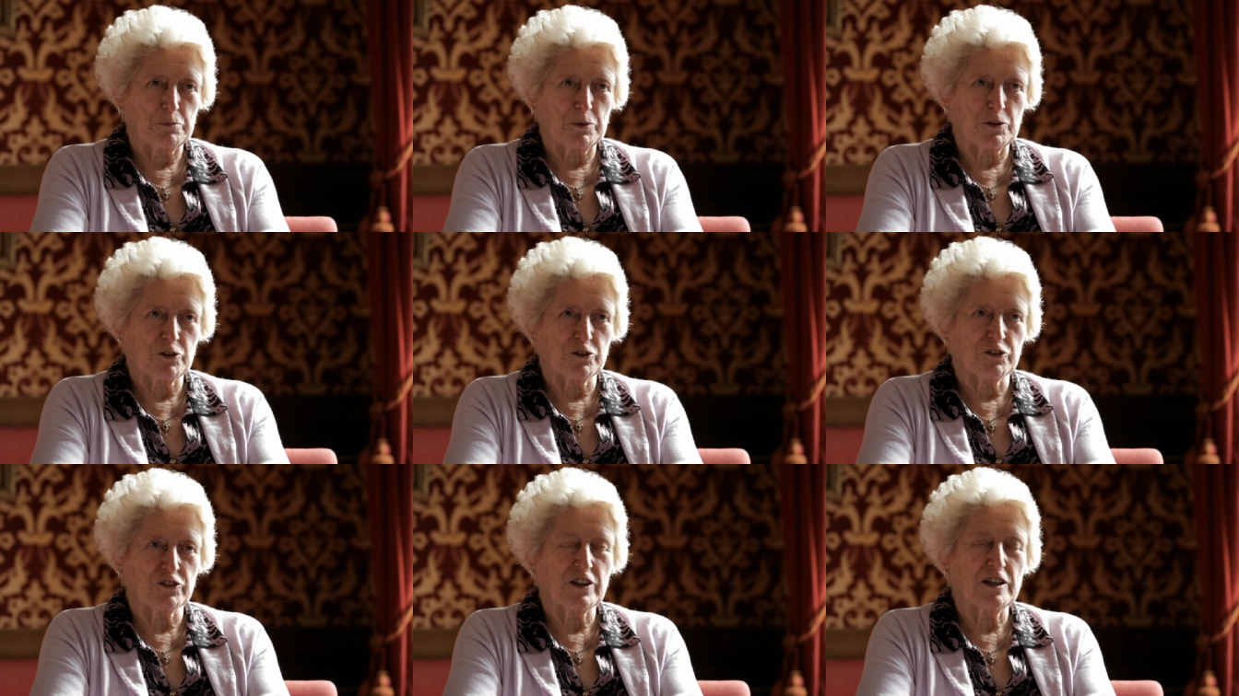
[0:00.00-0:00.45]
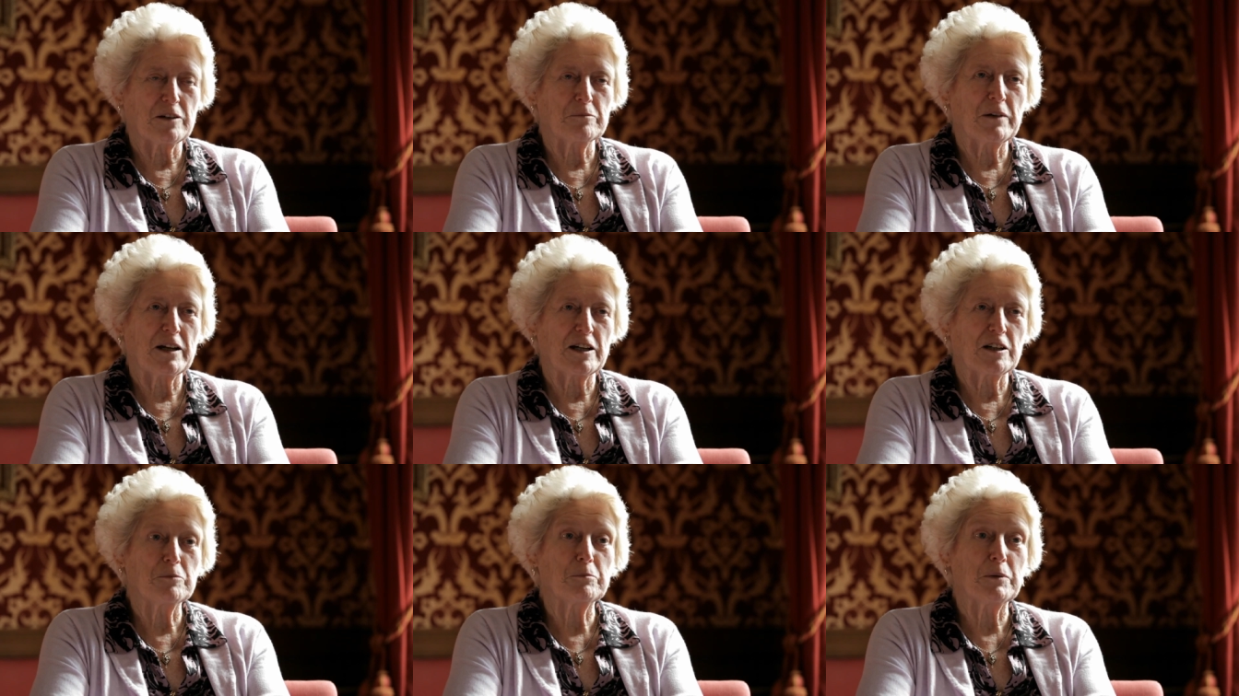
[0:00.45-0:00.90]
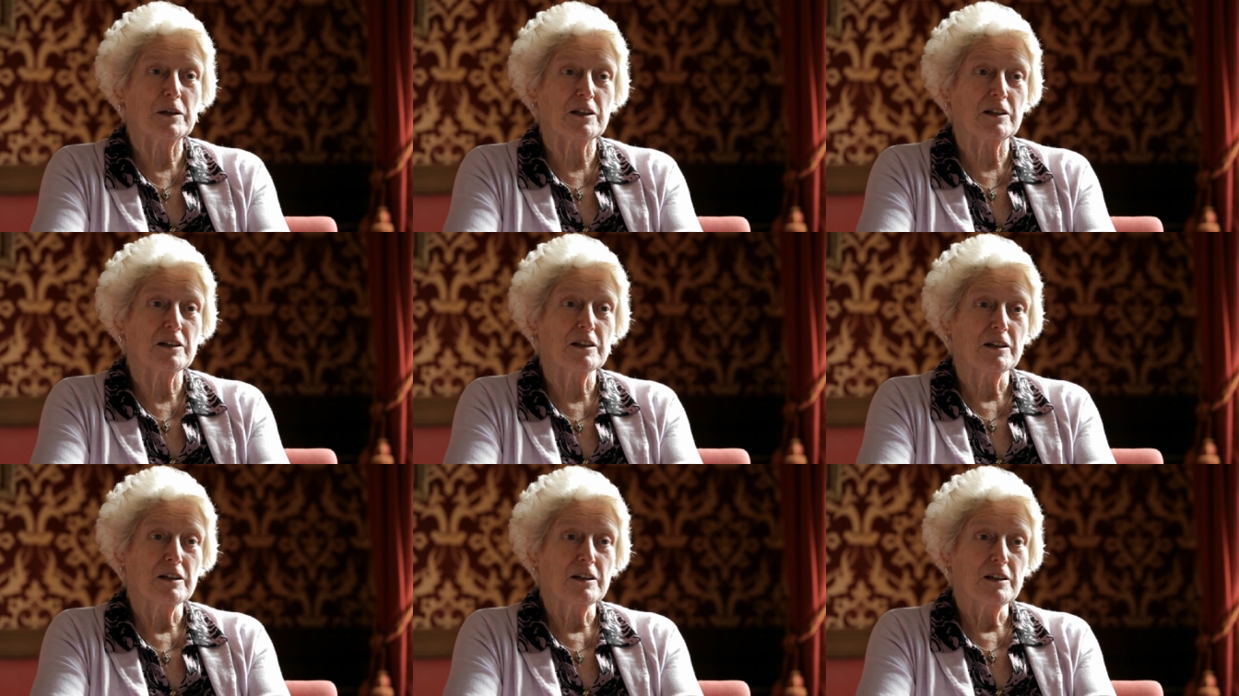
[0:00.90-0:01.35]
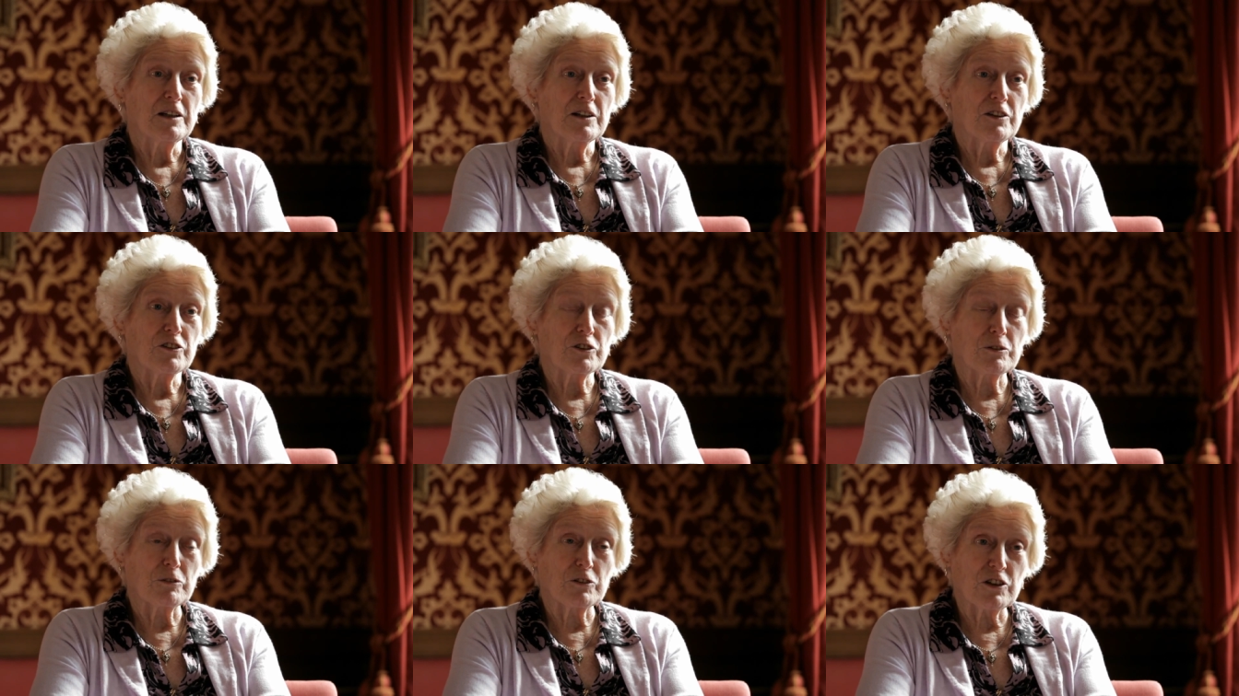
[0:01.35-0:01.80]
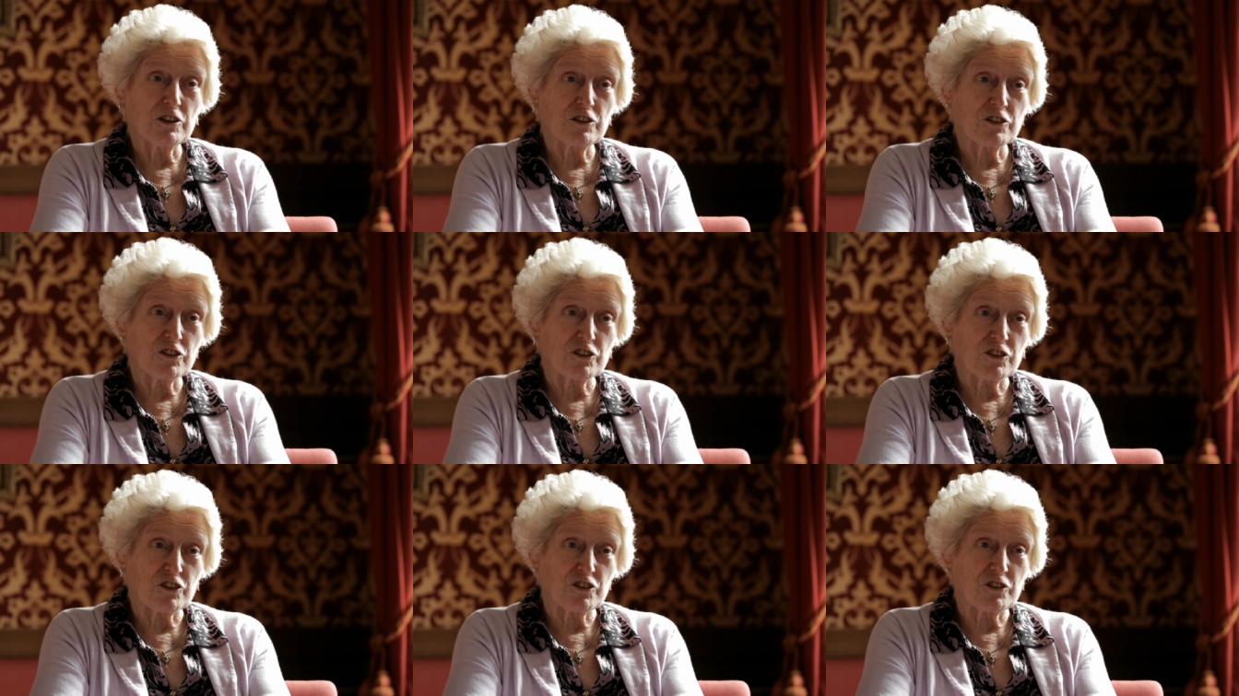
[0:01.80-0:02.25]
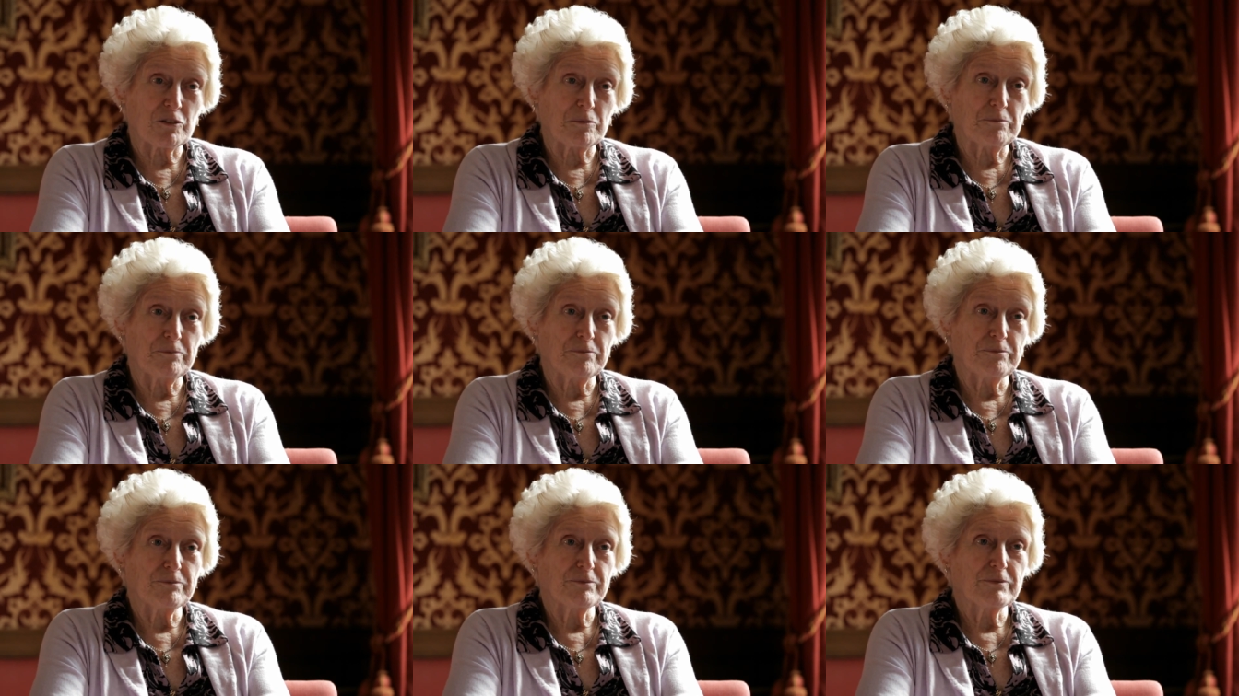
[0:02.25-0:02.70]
because there may be some criticism.